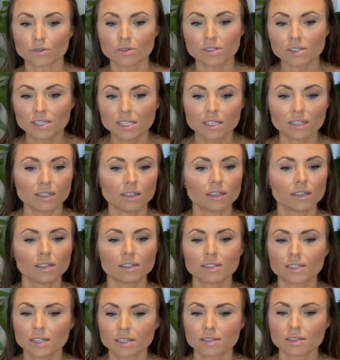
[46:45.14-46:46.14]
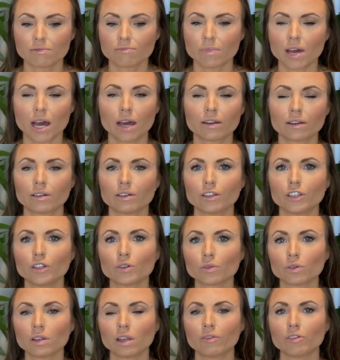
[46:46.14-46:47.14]
skinny, it doesn't matter.
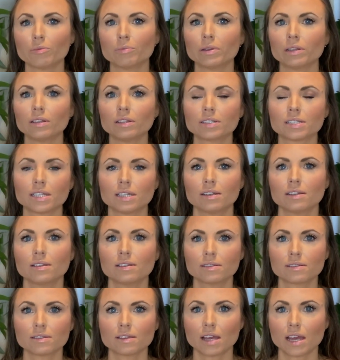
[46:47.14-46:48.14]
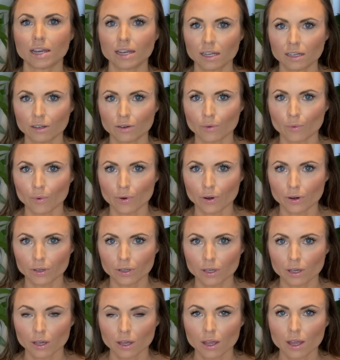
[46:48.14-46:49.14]
Your lovability is an inner
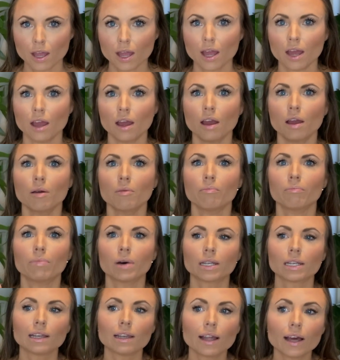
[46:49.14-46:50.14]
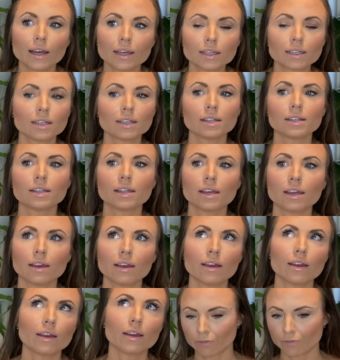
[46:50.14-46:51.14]
work. But liking the
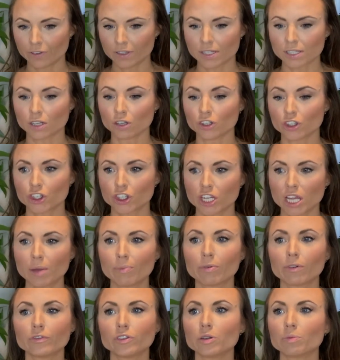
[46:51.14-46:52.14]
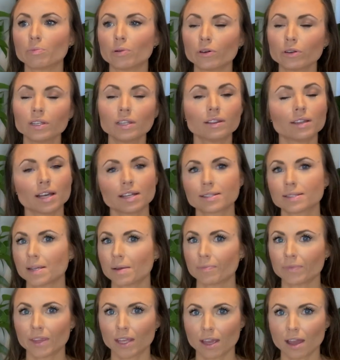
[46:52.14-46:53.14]
physical shape of your body, that's
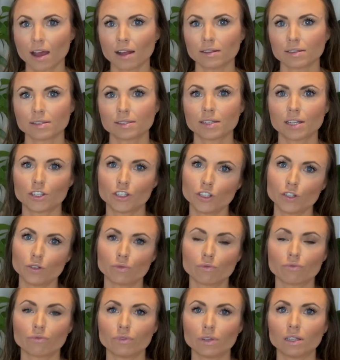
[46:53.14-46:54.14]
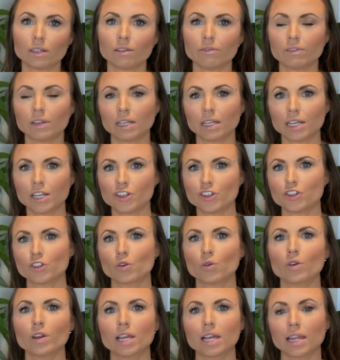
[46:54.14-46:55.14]
something else, that you really
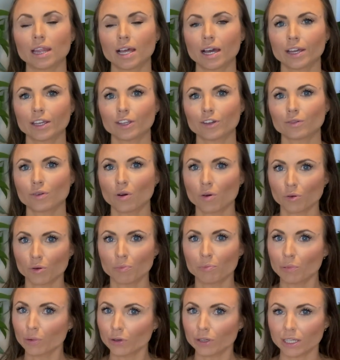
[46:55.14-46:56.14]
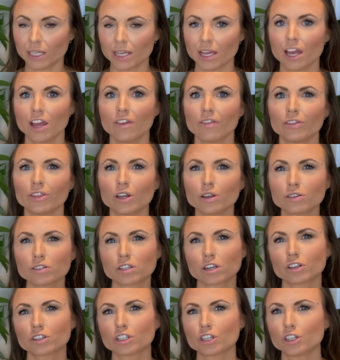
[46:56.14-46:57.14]
enjoy and like your own body. Those
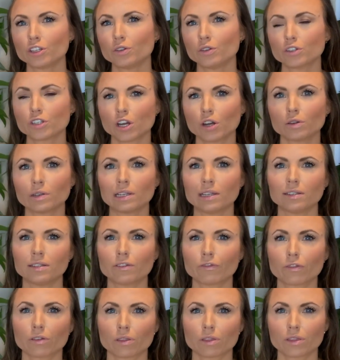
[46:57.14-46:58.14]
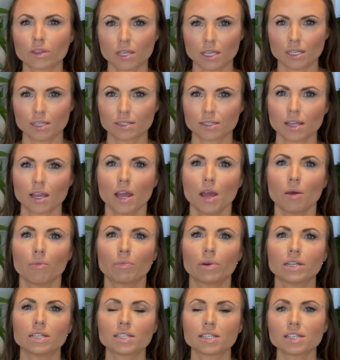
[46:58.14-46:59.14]
are two totally different things.
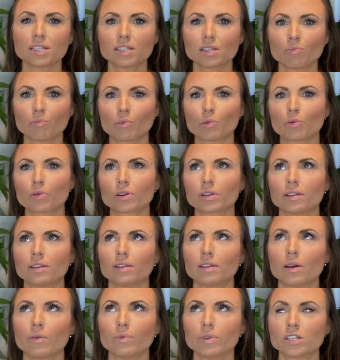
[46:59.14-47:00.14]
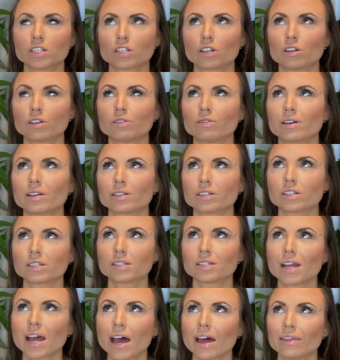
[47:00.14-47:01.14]
But it's just important that we start to
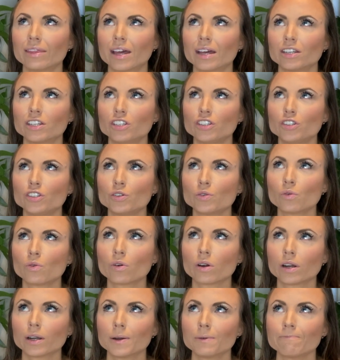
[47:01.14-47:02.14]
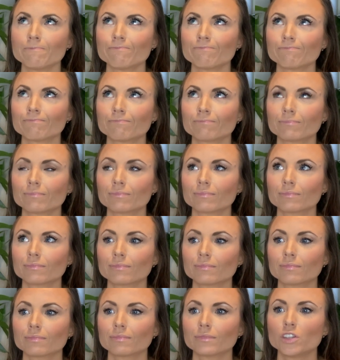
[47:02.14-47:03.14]
understand that you are
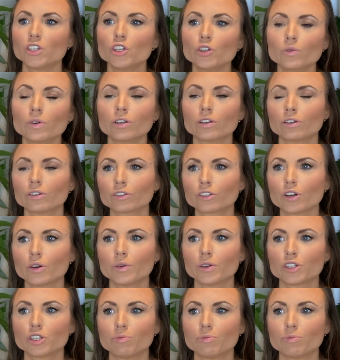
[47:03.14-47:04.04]
not going to